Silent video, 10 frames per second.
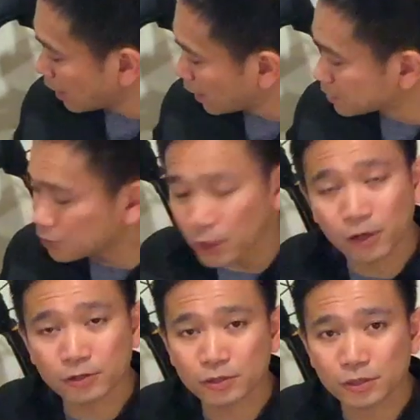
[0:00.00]
I
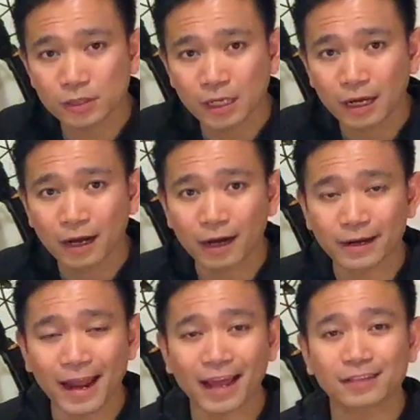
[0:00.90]
chose
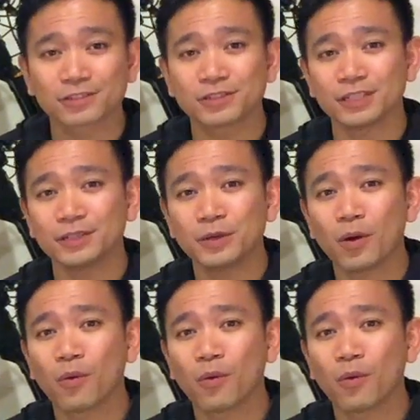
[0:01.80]
an XT